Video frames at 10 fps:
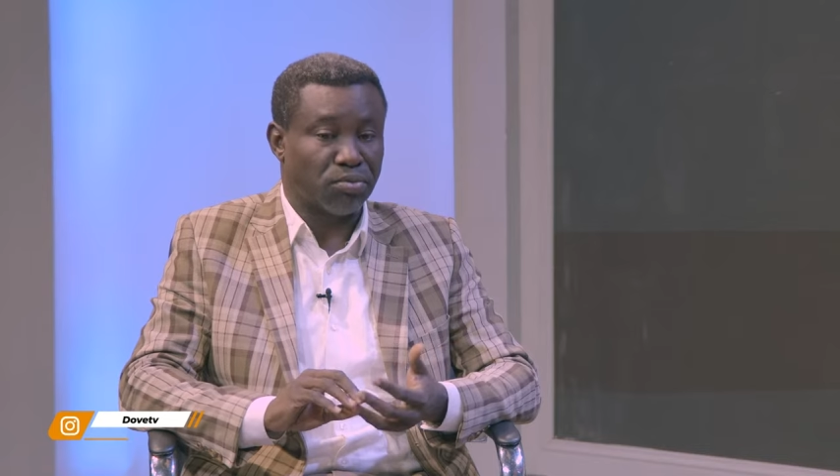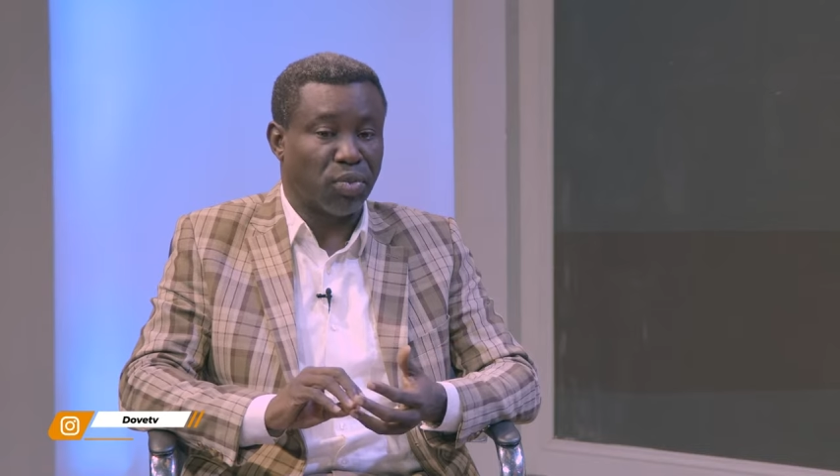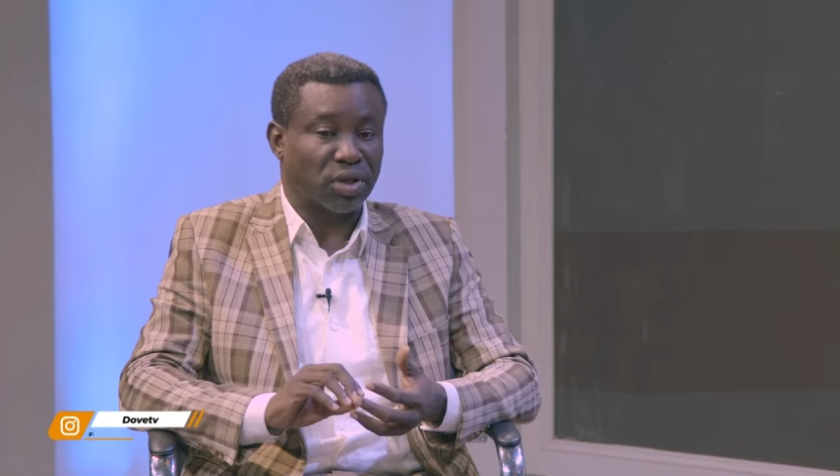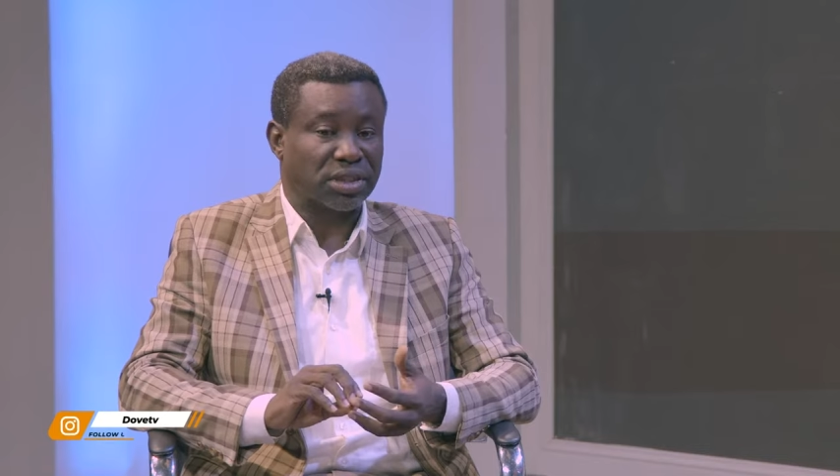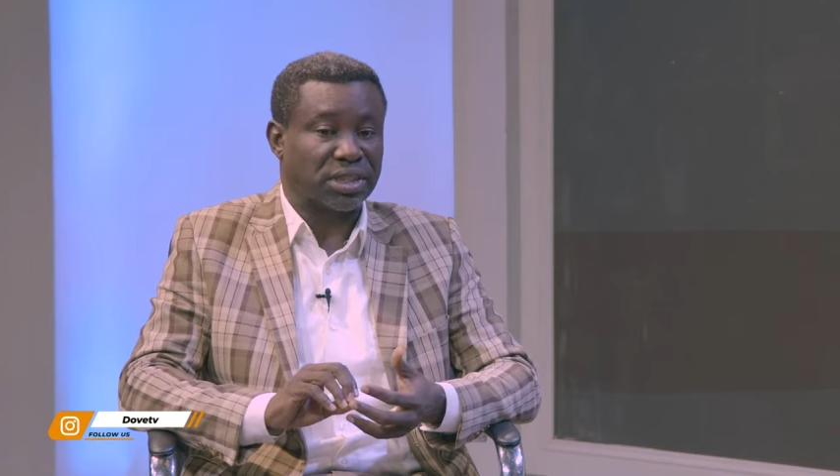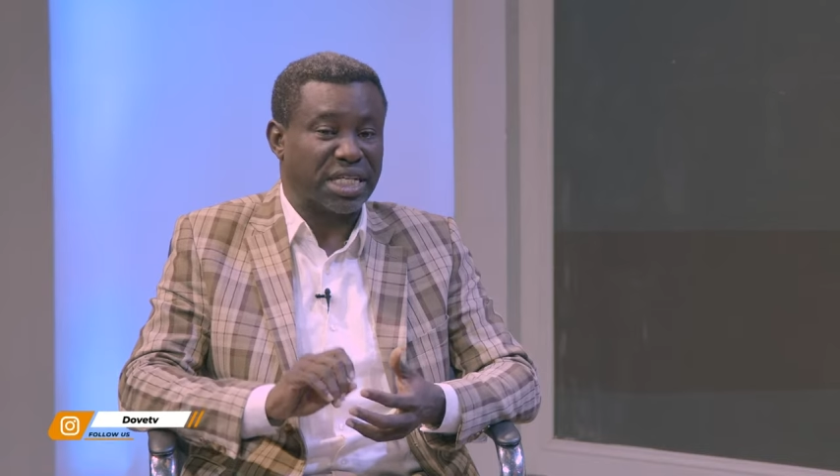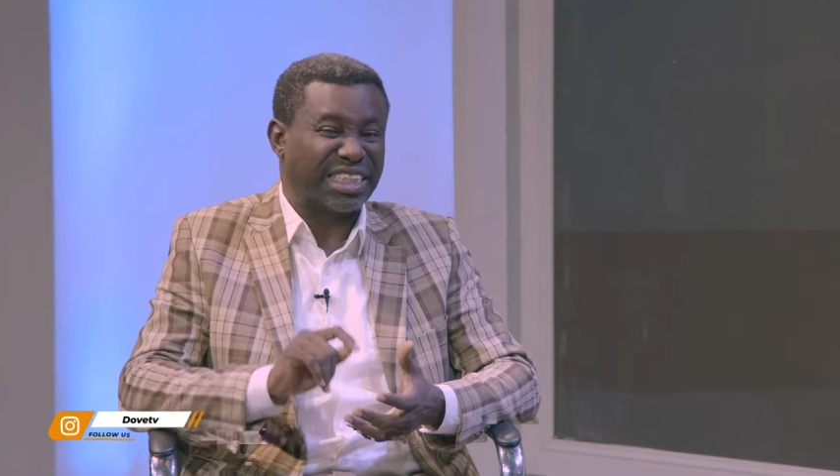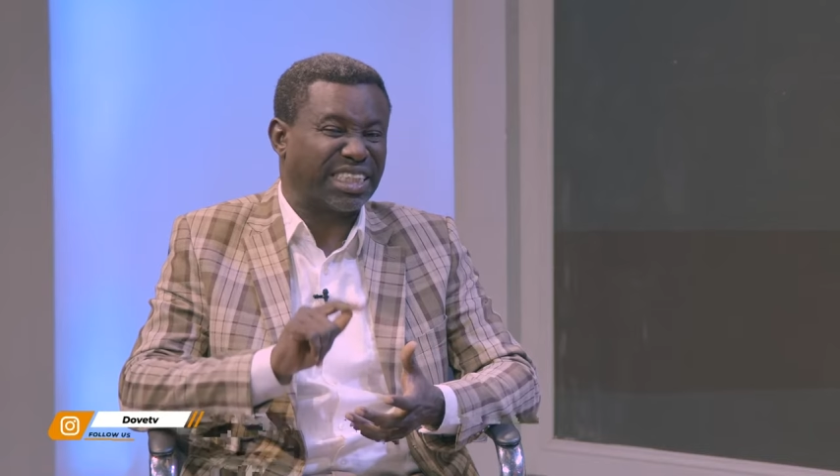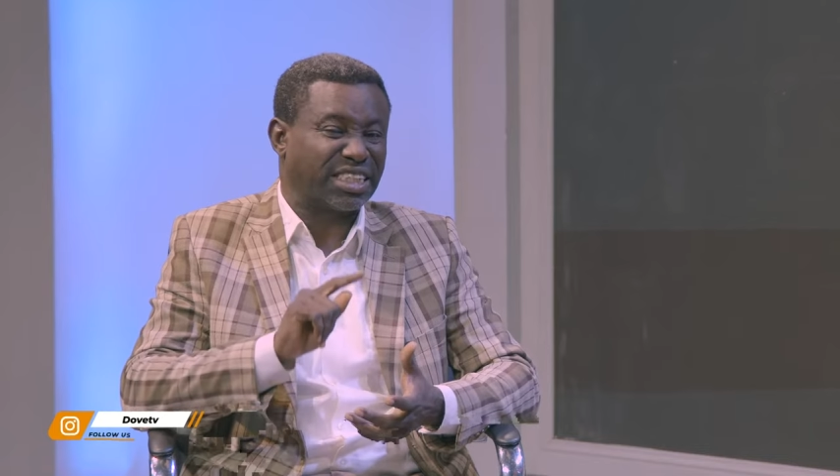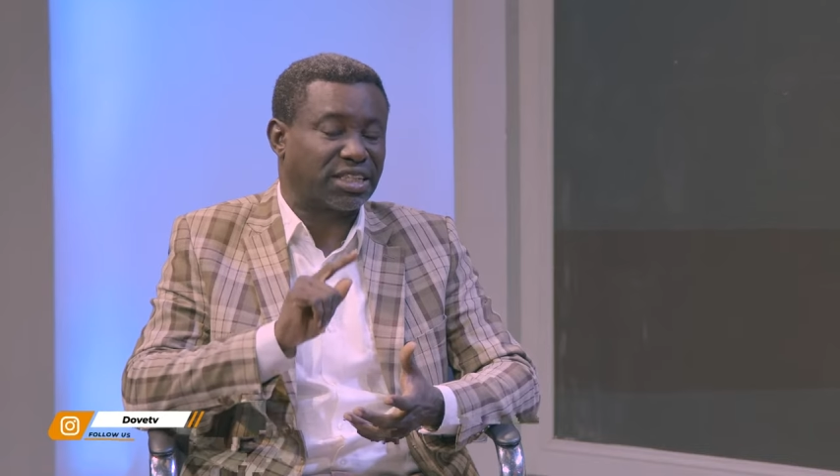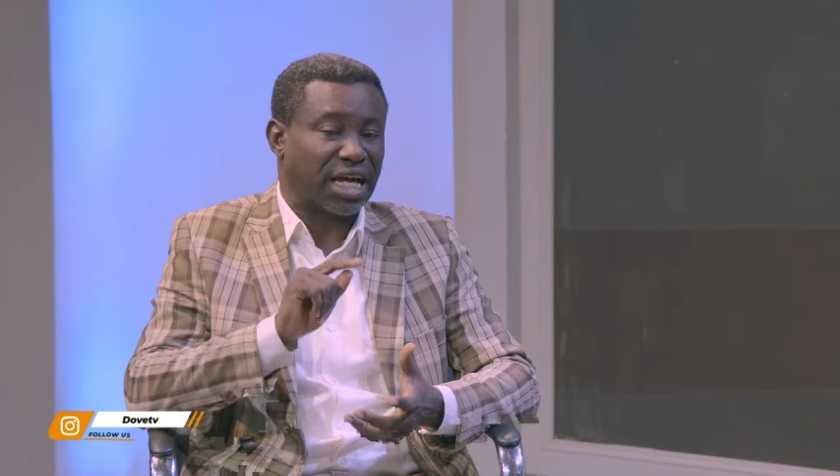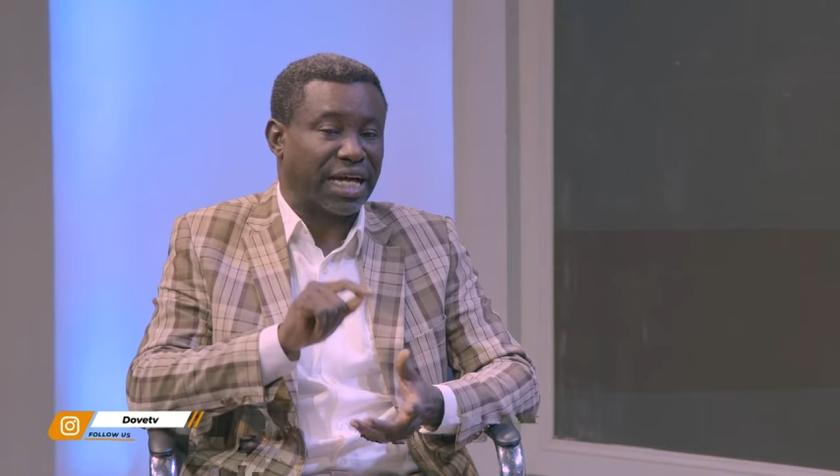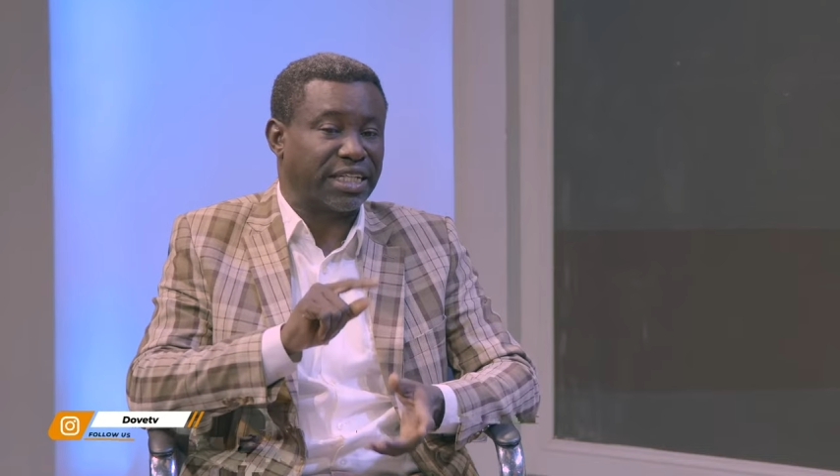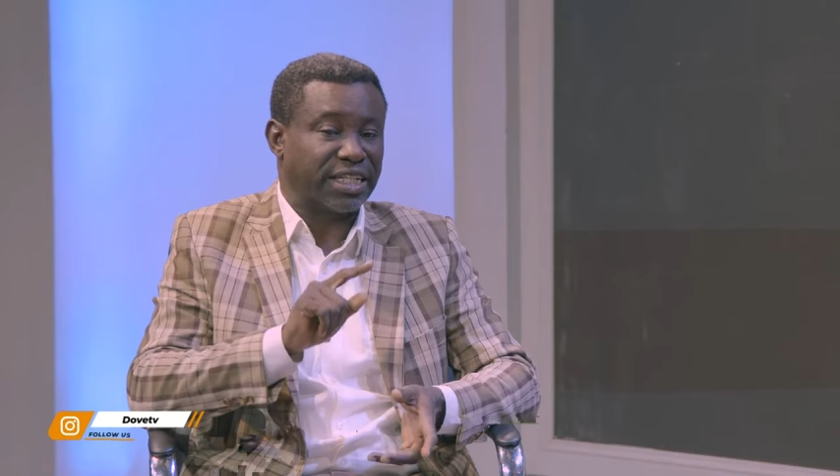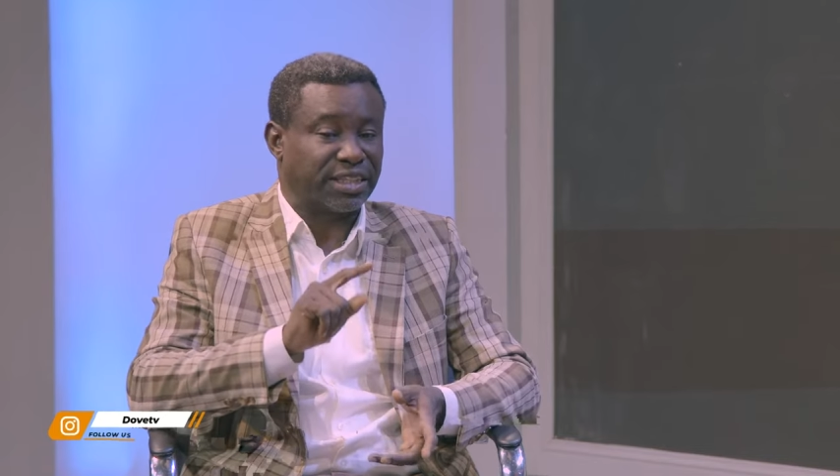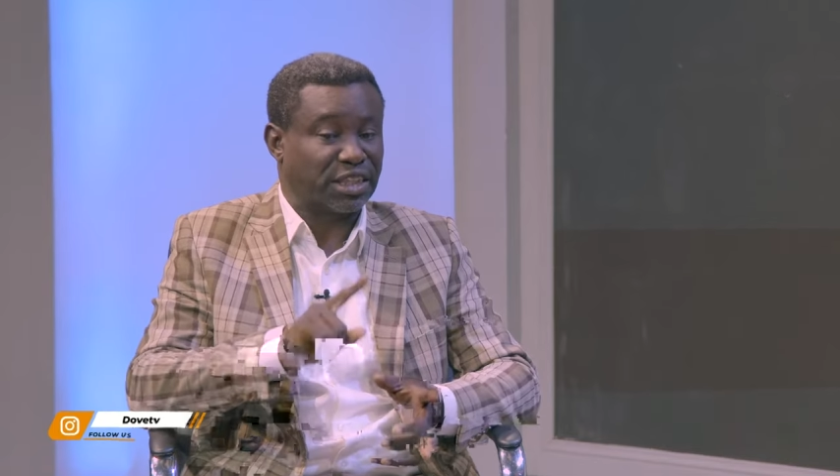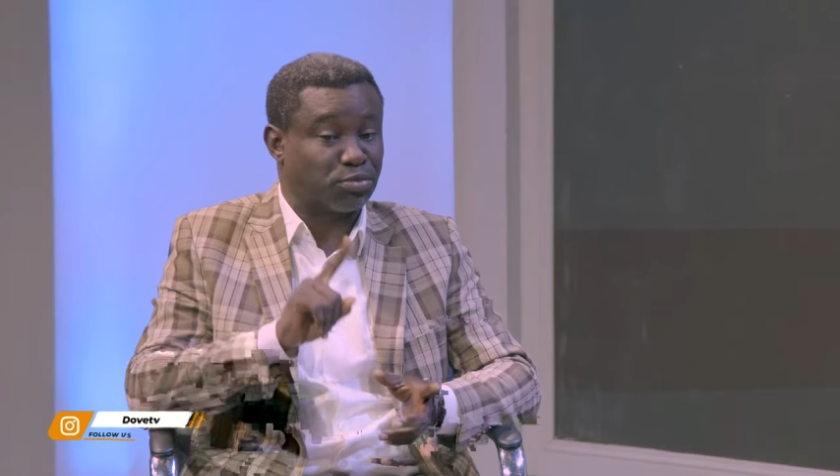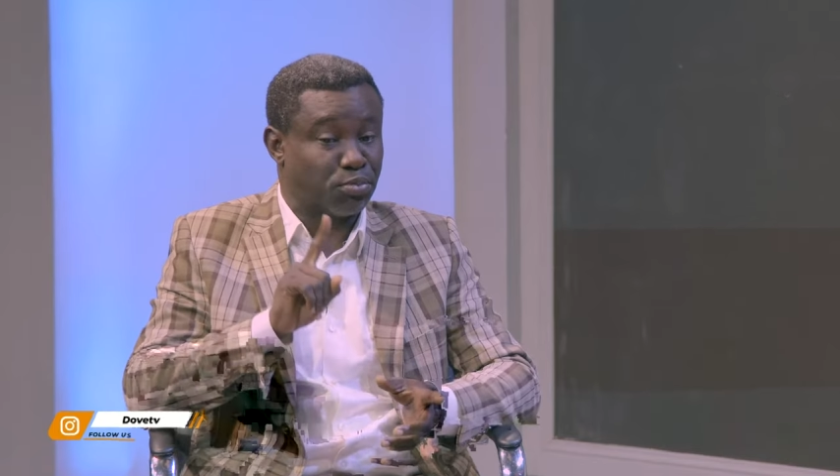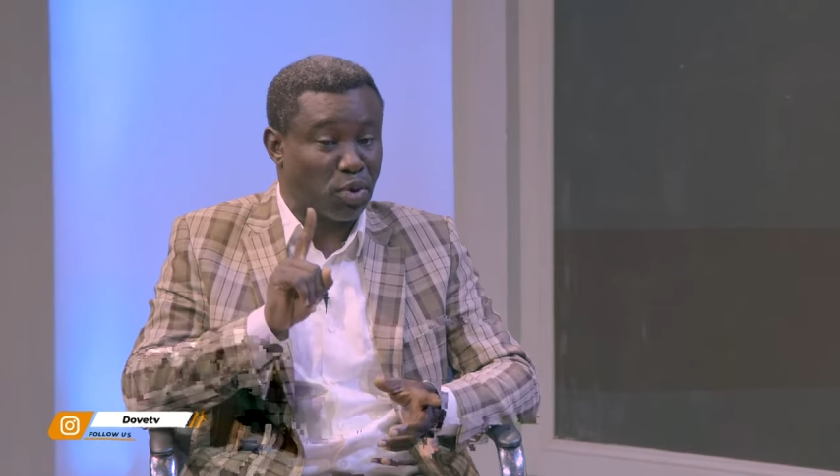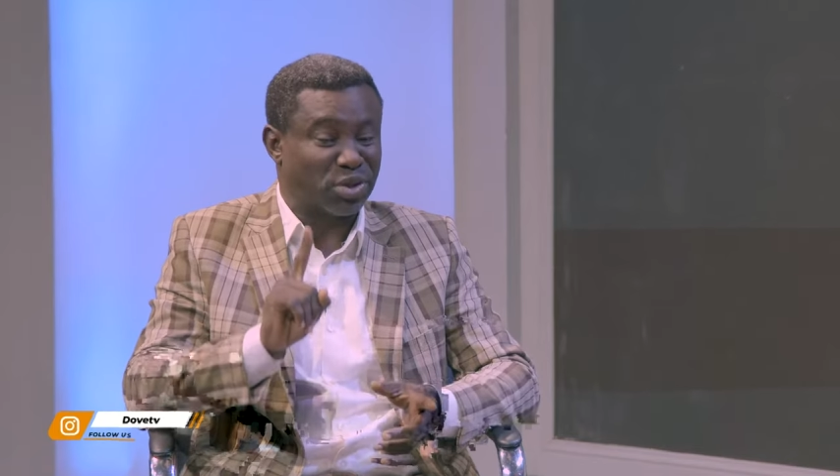But it is, and it is
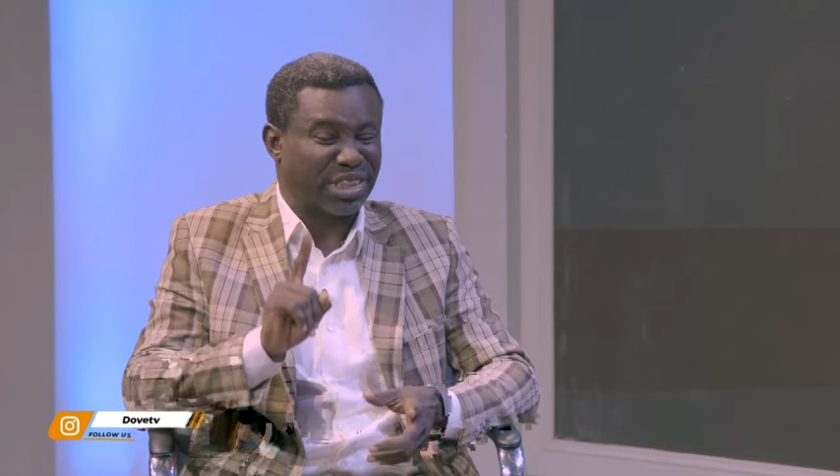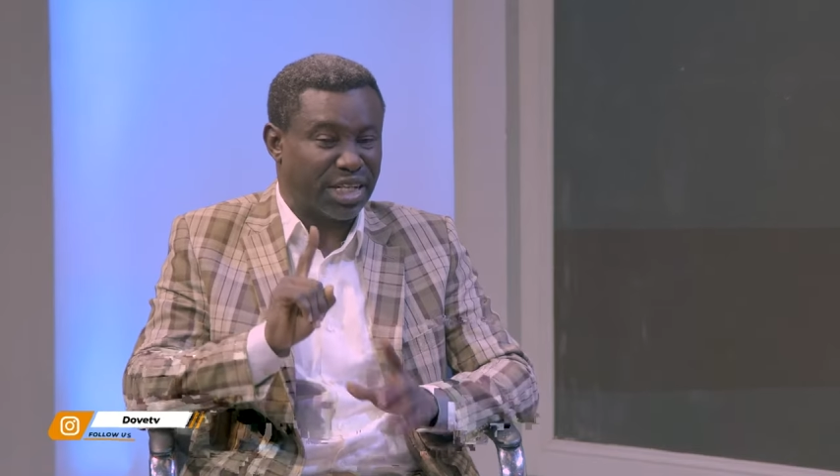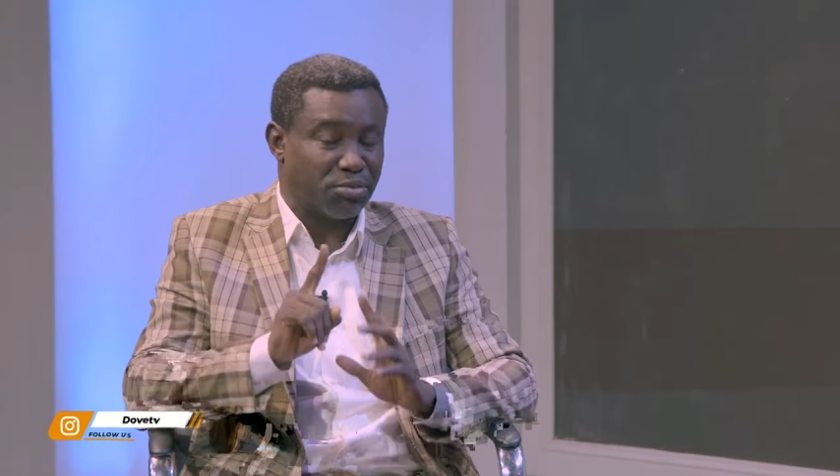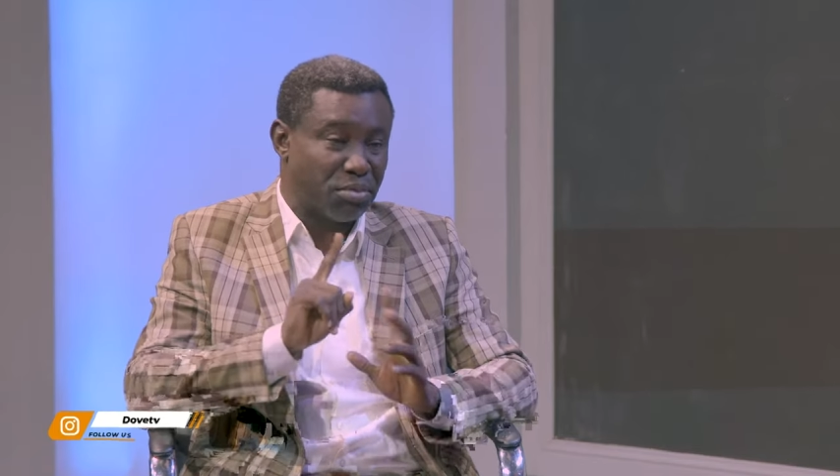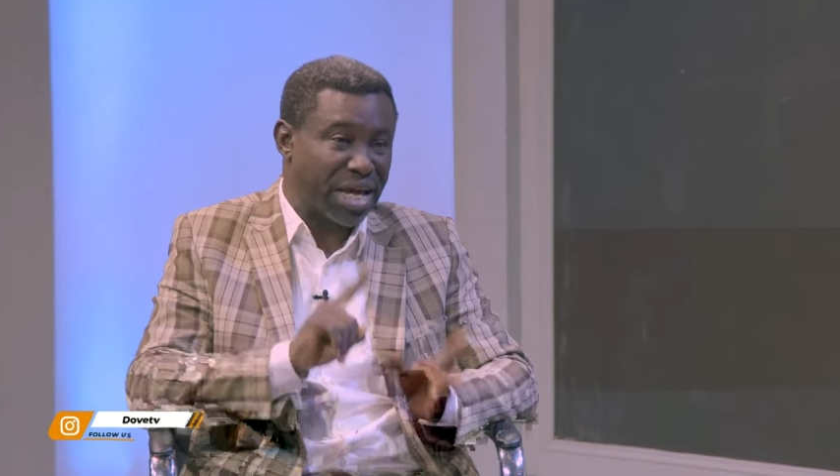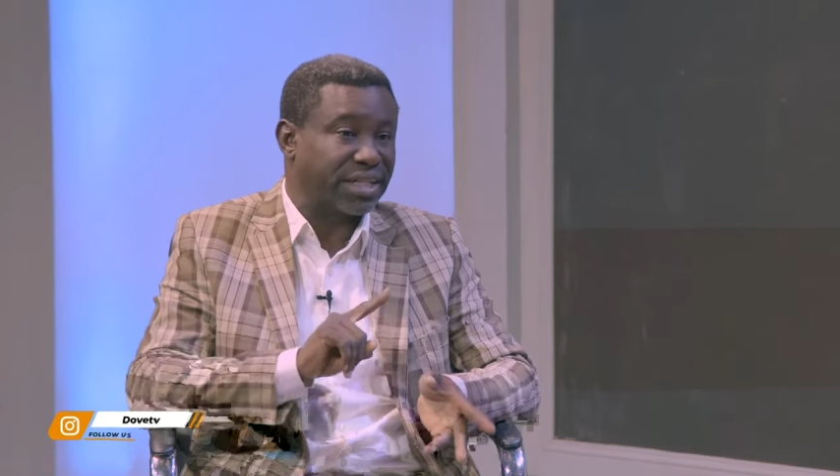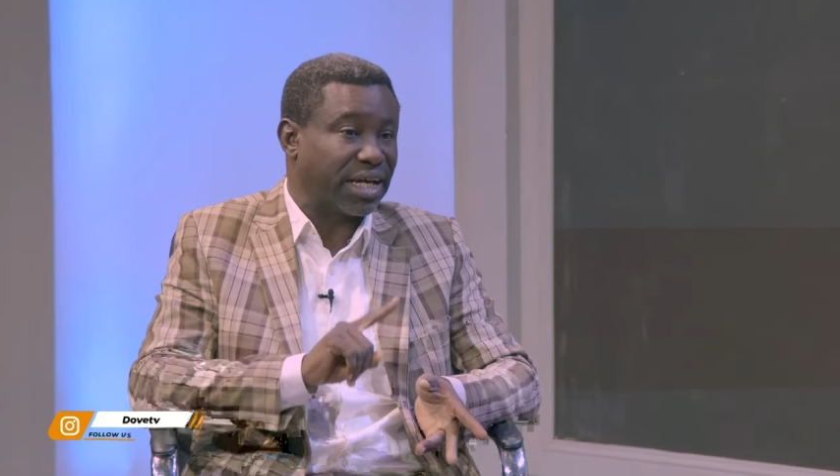both in men